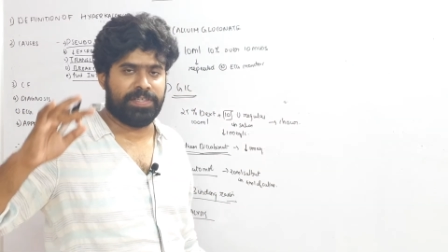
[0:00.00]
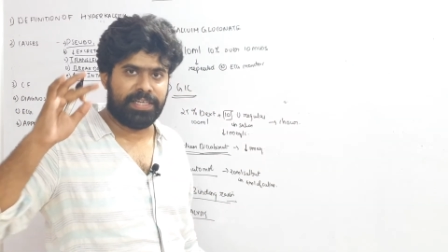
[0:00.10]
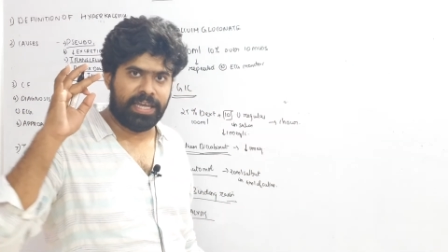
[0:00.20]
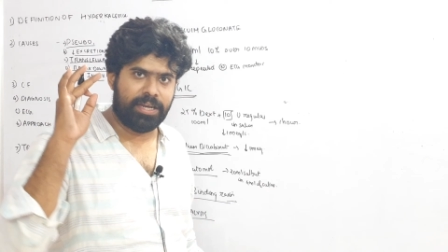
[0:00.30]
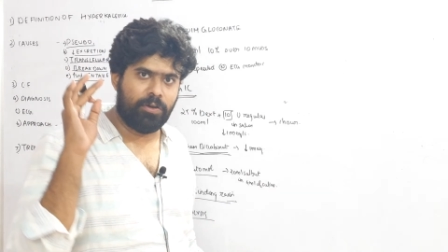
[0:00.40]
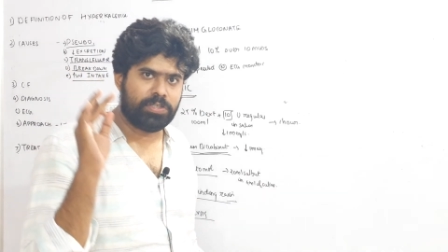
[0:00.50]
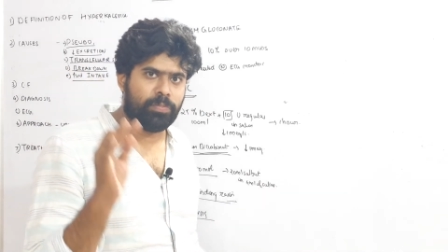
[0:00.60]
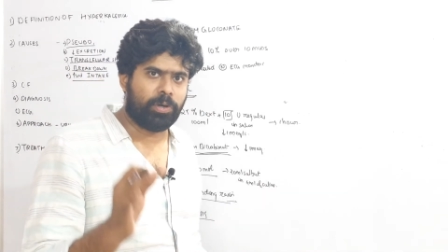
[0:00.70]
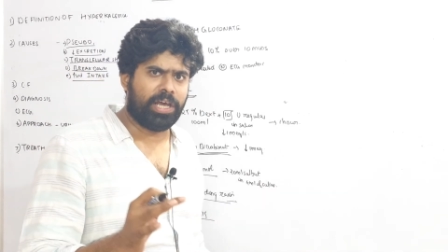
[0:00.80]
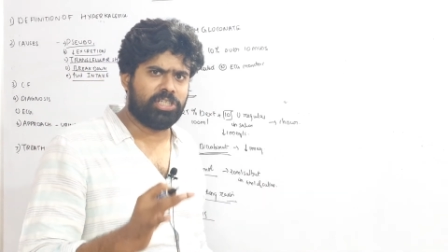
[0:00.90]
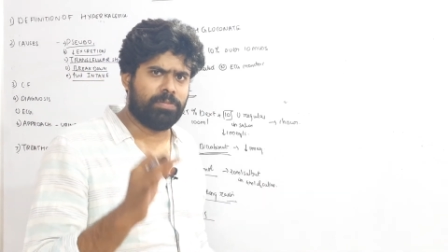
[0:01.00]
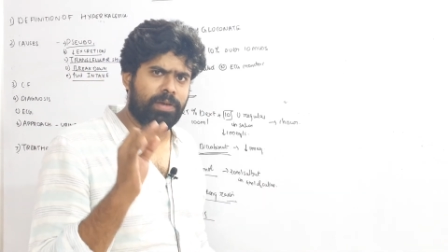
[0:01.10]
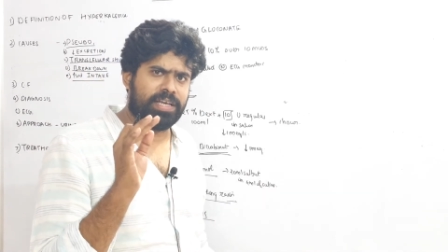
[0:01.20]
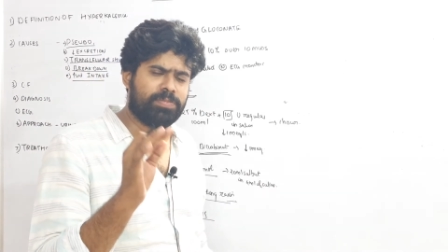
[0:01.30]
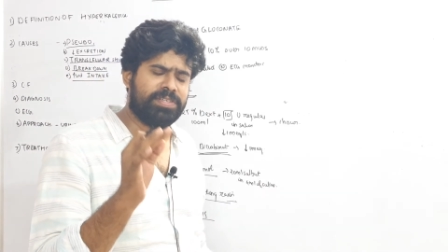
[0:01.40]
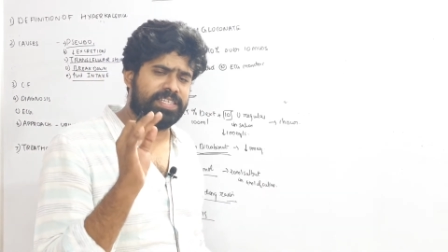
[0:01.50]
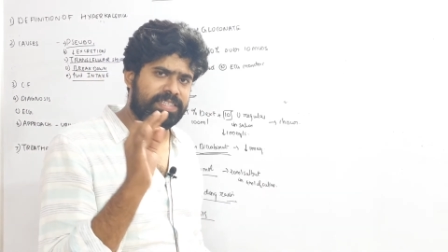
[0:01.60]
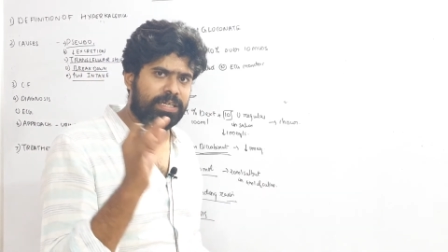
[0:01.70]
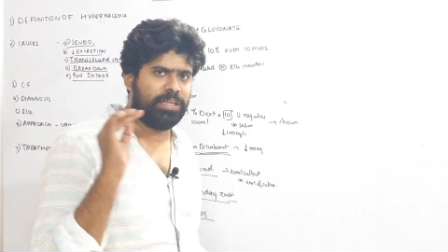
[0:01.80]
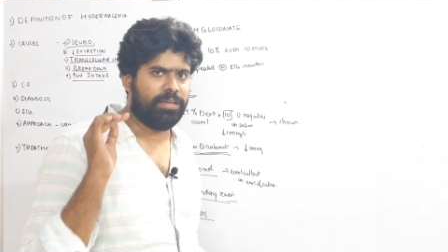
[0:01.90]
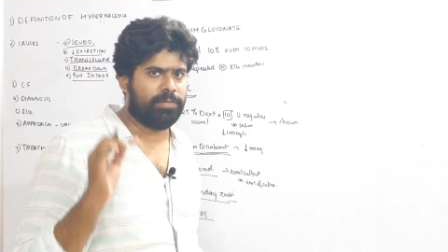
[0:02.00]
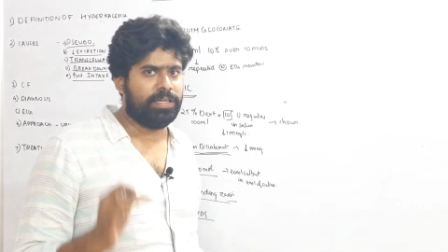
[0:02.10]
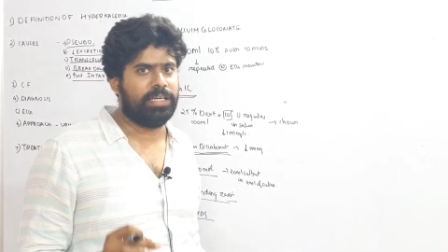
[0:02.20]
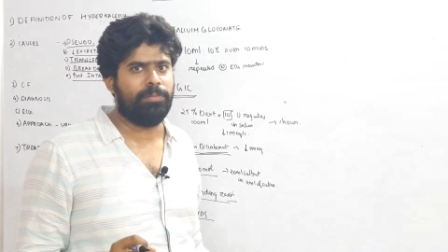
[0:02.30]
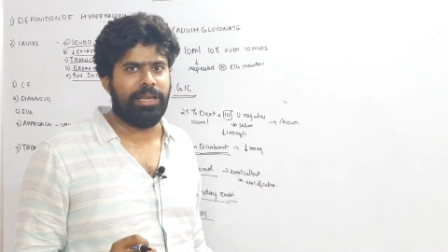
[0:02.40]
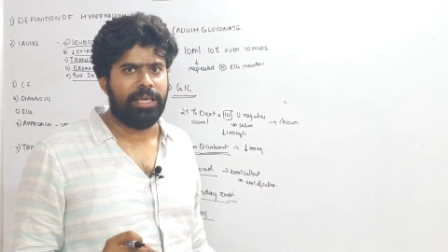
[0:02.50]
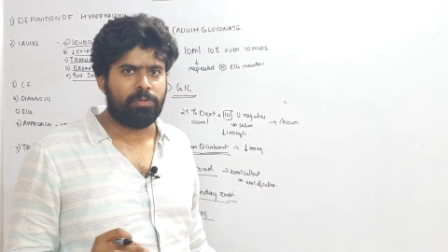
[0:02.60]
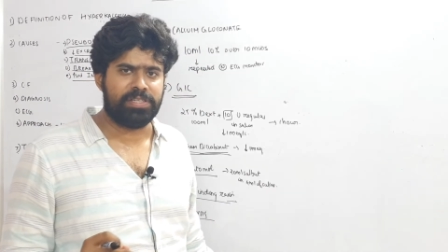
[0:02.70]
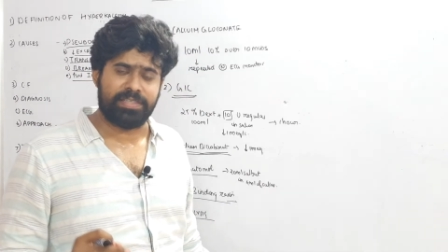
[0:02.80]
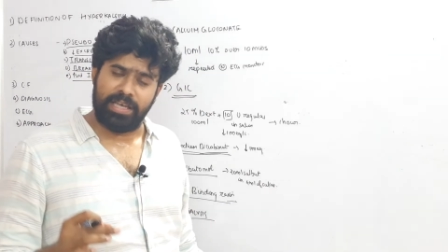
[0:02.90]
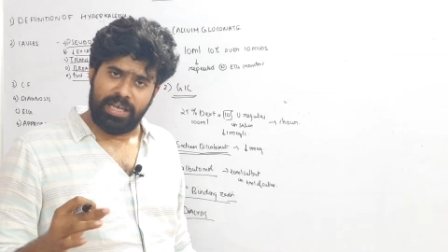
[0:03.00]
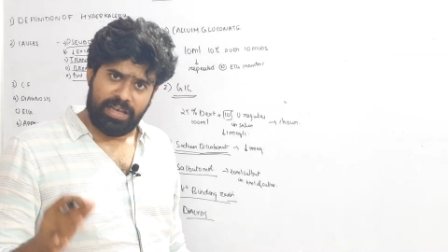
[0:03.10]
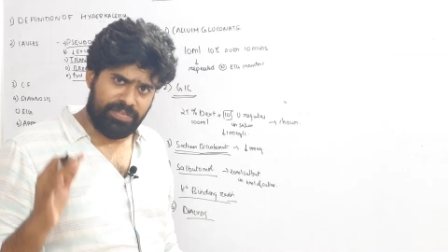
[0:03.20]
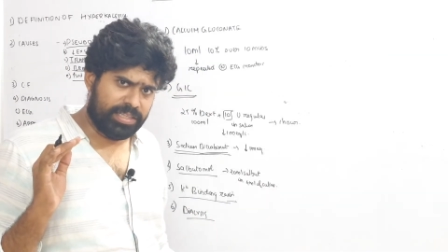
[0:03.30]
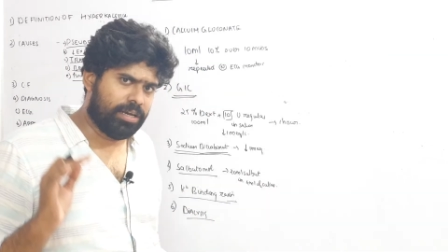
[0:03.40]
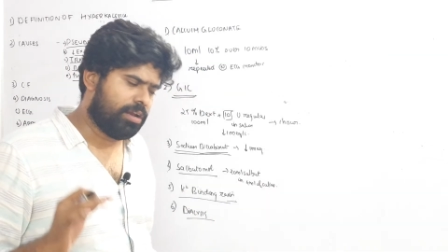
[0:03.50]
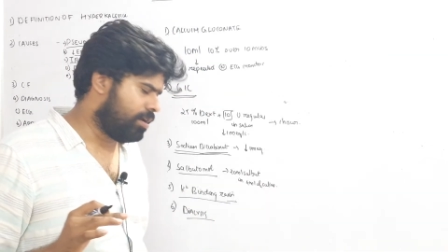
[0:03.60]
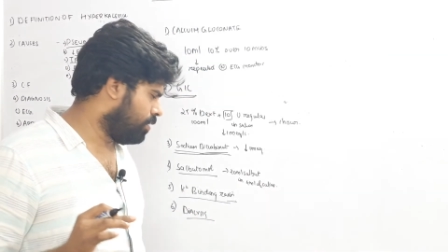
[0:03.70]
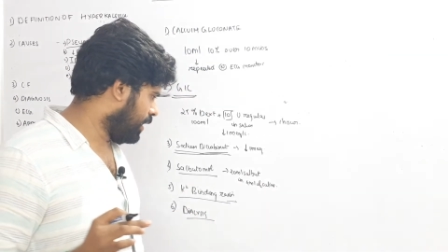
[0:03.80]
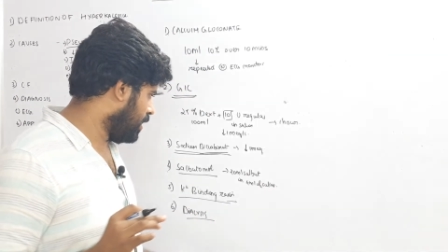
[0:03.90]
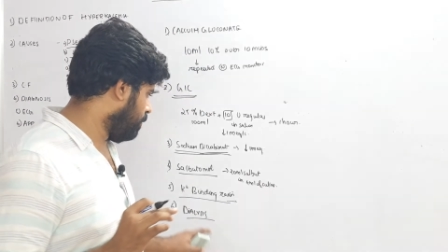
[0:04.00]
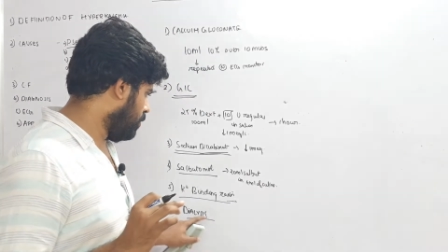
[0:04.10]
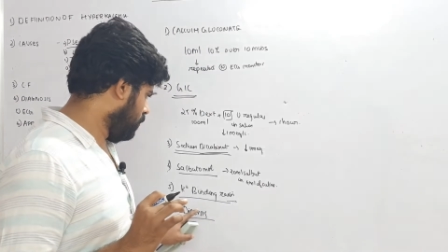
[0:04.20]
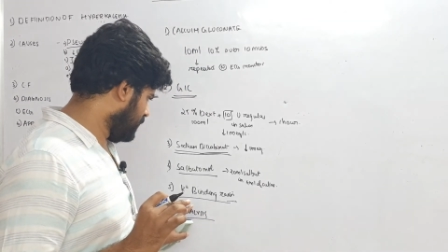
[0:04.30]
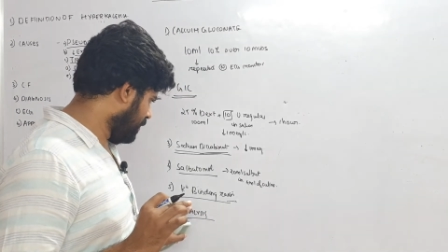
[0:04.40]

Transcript: It can reduce the potassium by as much as 30 milliequals within an hour can be reduced,